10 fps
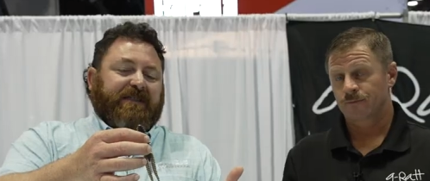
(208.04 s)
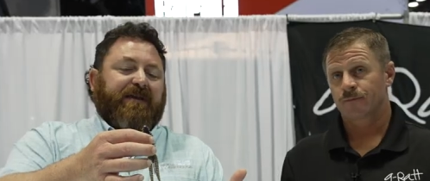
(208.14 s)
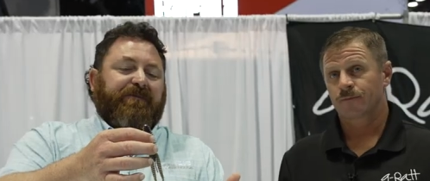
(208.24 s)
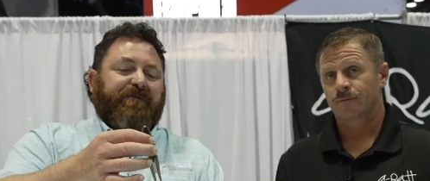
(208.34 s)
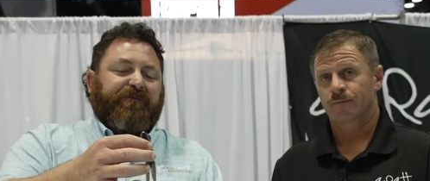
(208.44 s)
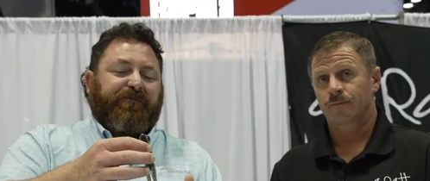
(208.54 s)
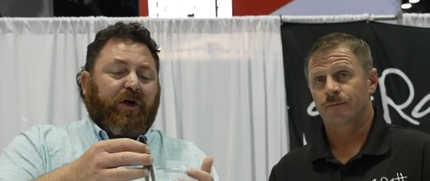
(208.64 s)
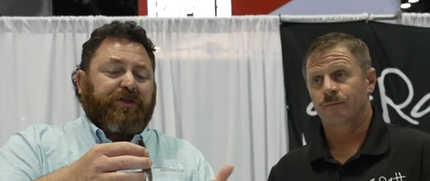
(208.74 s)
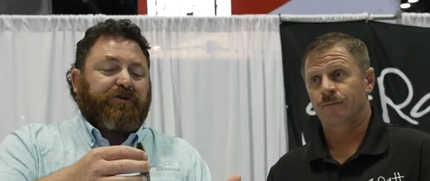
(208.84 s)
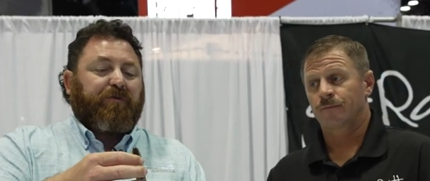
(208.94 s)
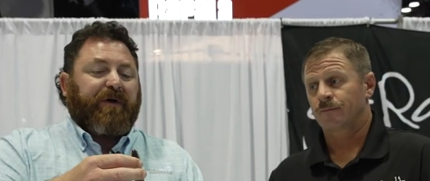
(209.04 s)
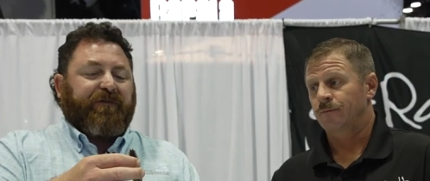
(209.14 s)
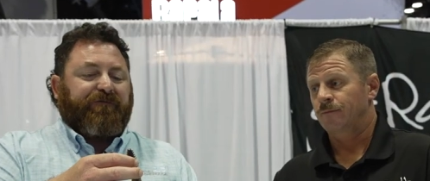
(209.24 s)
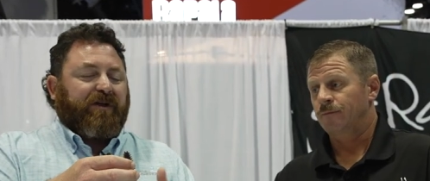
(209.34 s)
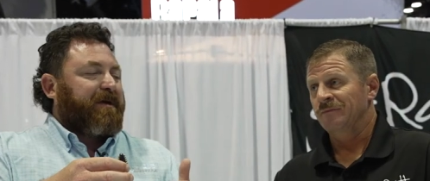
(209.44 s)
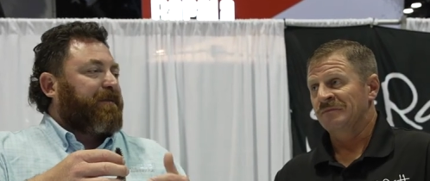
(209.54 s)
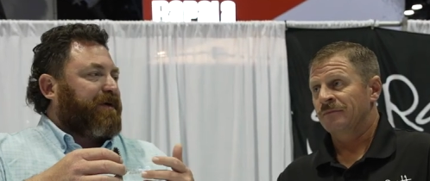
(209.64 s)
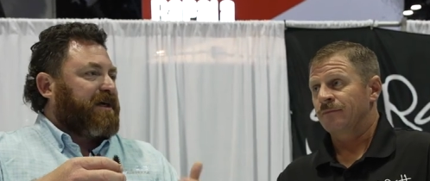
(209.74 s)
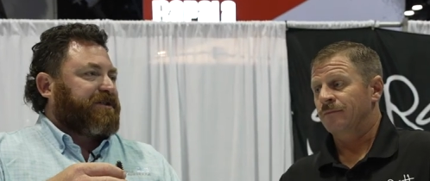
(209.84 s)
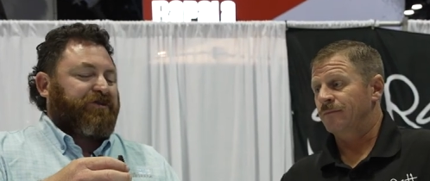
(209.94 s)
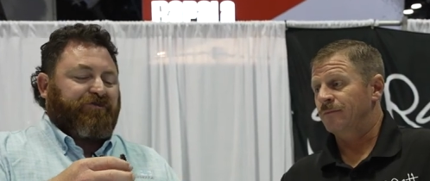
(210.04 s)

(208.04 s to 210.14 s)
Speaker 1: I said, but versatile bait. Flip it, punch it,